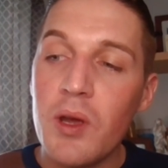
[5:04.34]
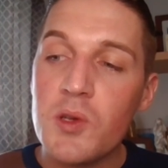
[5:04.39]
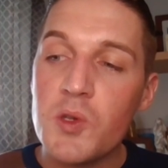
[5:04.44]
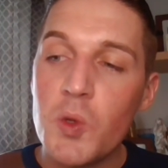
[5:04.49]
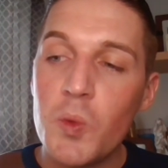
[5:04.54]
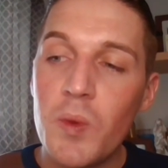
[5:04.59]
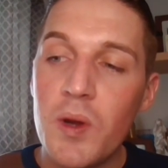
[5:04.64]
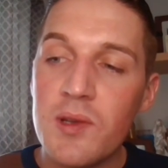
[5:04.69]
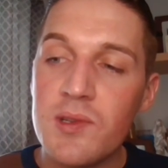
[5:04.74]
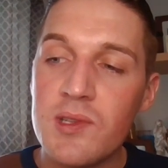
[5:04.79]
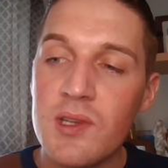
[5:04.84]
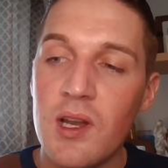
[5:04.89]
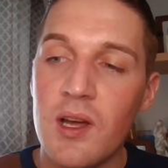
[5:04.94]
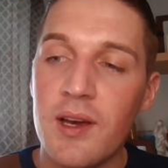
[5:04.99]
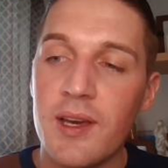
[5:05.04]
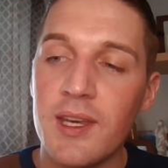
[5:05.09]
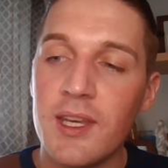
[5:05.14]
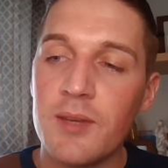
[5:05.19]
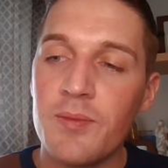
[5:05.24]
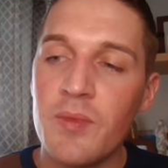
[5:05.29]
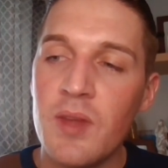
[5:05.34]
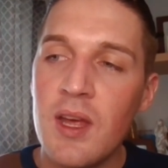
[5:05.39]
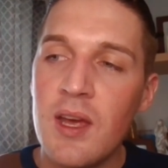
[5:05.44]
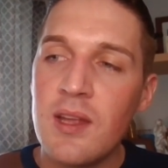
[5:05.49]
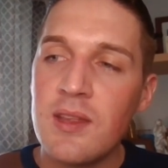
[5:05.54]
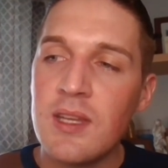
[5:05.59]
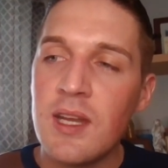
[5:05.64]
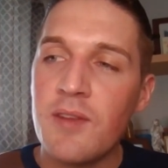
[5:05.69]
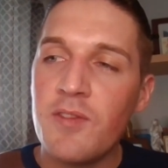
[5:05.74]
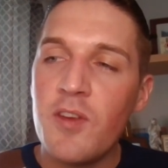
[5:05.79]
away it's almost like
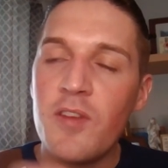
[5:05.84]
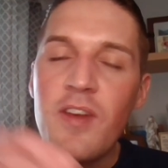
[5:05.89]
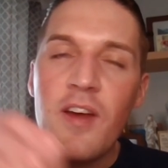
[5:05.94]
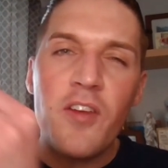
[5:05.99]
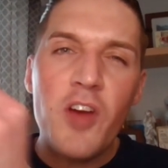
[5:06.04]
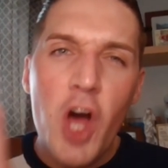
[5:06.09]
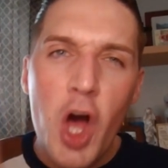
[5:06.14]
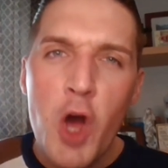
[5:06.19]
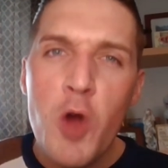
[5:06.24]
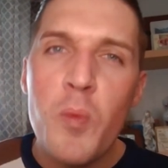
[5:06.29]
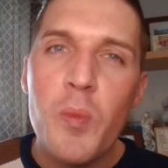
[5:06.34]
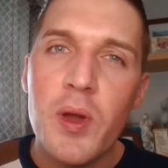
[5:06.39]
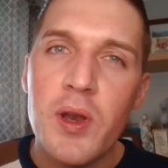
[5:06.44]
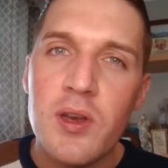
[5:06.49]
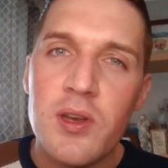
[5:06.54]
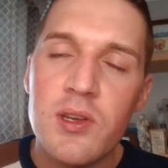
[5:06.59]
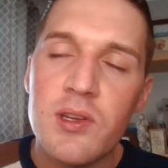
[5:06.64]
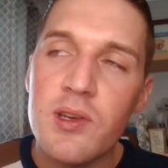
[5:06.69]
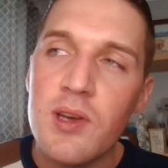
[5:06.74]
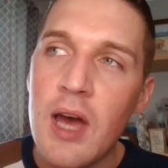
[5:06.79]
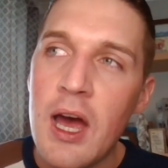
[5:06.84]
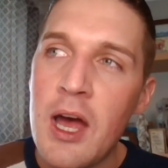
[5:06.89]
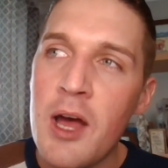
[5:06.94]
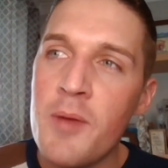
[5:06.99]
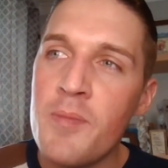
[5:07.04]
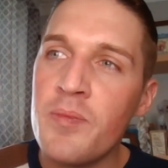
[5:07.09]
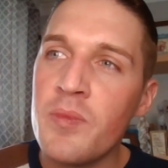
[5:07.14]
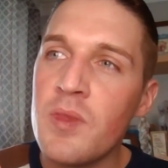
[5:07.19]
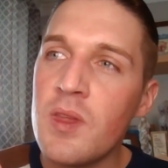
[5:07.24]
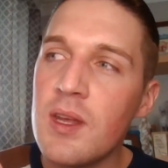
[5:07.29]
that if you've ever opened
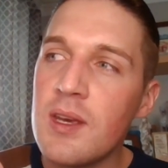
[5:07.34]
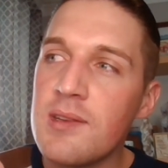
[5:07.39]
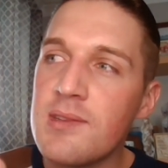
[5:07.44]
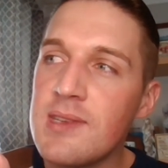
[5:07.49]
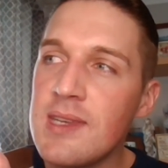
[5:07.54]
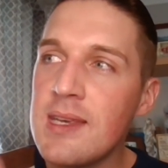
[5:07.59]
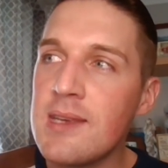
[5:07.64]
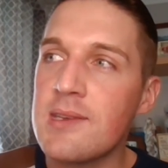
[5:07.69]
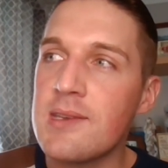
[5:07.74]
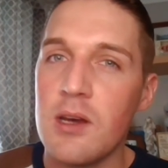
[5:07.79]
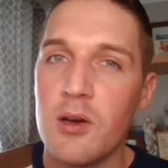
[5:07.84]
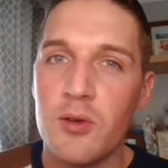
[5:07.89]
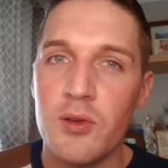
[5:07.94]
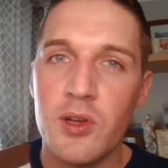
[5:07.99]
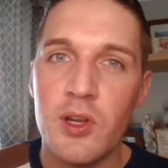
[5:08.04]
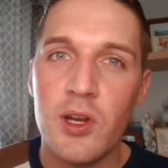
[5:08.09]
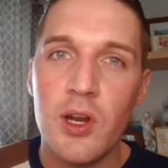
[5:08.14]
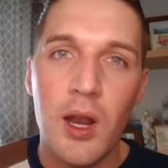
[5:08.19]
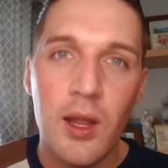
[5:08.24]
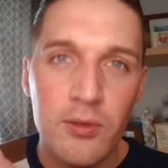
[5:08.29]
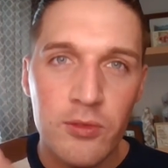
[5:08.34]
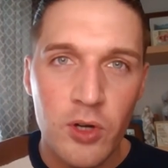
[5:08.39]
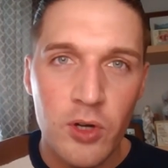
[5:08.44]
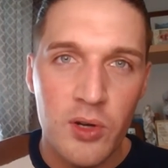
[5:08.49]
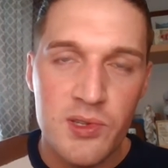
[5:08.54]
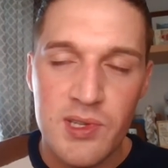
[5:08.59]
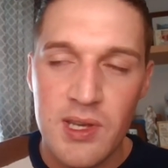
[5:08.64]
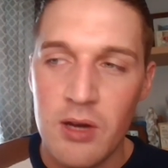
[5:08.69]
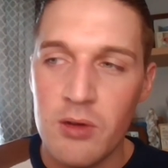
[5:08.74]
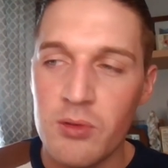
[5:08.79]
um, sea salt, you know, like
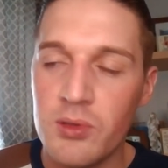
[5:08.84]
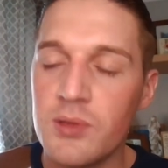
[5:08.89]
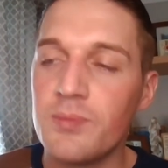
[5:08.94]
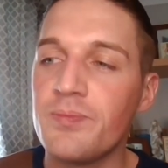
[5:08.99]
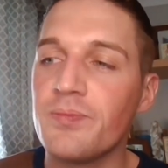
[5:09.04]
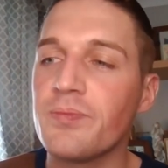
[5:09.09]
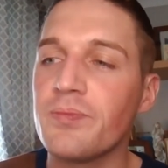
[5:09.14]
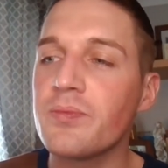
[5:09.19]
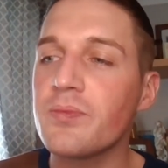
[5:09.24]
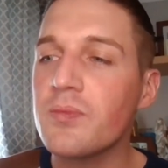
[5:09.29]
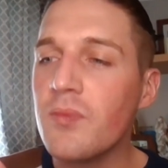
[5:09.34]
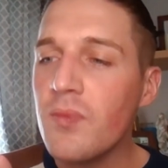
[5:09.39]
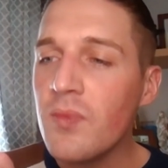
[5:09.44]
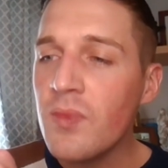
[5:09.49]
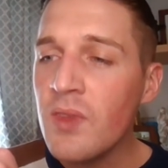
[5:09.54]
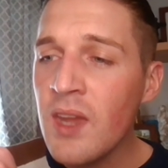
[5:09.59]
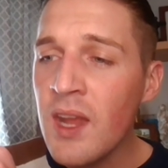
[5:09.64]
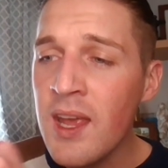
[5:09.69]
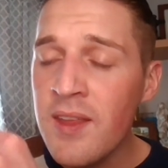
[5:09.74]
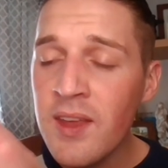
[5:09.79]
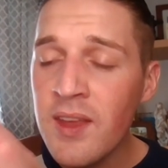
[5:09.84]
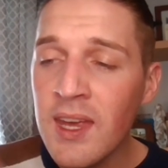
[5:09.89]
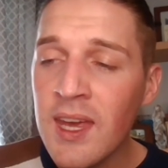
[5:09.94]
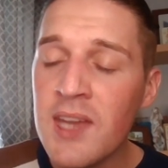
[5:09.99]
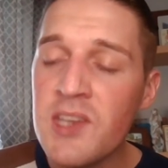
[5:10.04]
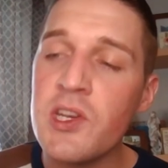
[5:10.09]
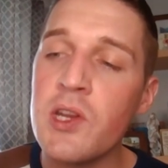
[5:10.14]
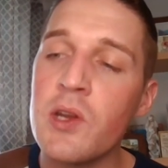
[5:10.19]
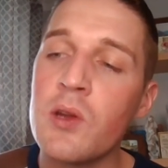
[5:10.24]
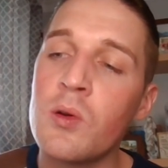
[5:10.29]
rock salt, in the
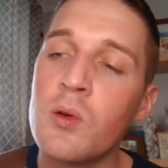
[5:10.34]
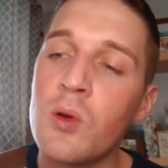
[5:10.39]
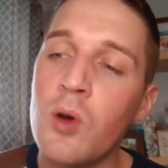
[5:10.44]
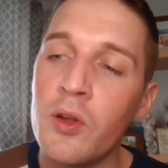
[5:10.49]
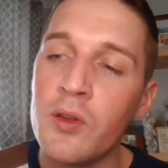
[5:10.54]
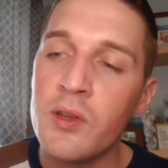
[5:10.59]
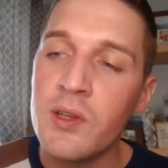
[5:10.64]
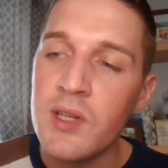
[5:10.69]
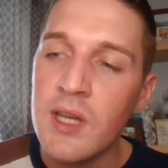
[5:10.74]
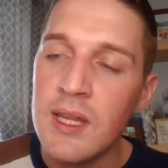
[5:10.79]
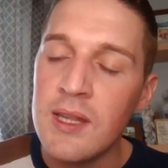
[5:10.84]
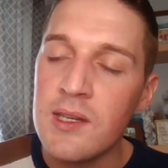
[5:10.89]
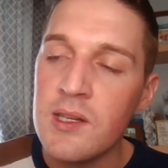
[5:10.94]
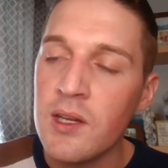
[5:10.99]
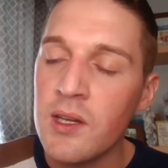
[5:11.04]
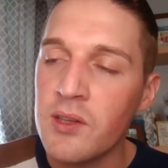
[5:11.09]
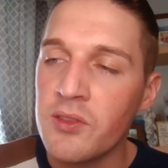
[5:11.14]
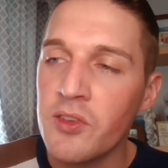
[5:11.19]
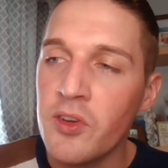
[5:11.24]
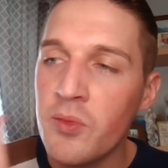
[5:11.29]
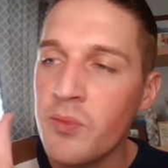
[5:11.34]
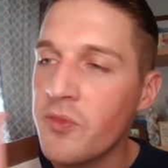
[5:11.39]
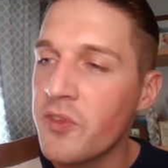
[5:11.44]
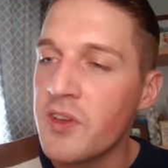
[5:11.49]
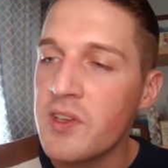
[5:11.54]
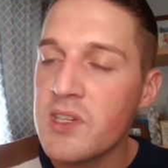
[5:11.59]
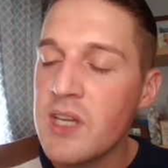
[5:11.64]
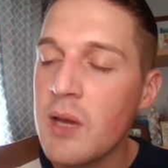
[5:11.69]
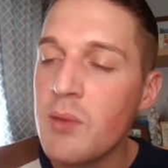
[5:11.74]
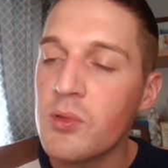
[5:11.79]
kitchen or on the, in the dining room for
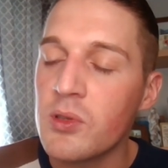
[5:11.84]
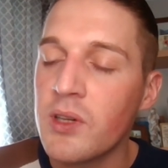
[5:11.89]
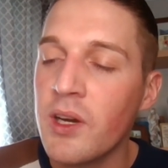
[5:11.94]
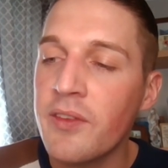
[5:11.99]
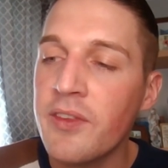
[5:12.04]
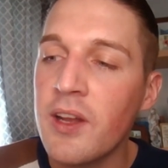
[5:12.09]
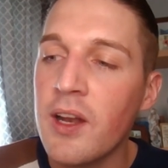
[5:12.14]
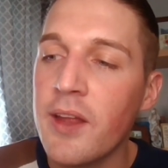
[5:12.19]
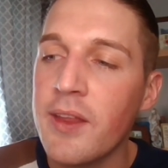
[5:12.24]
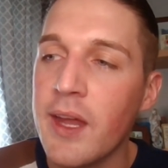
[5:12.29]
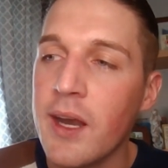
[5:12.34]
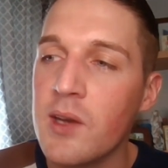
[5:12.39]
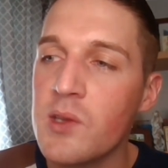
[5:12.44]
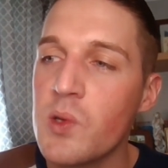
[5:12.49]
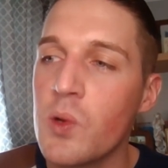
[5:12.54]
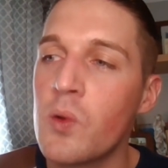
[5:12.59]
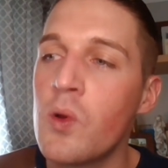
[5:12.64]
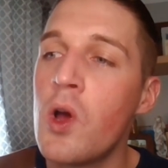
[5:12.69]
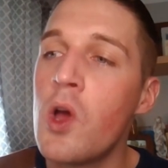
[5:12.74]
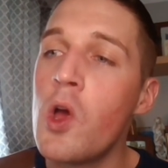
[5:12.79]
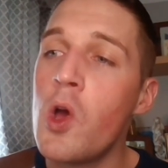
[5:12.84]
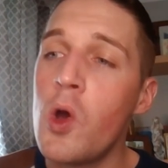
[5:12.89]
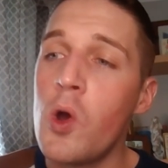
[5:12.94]
the table or anything like that at all.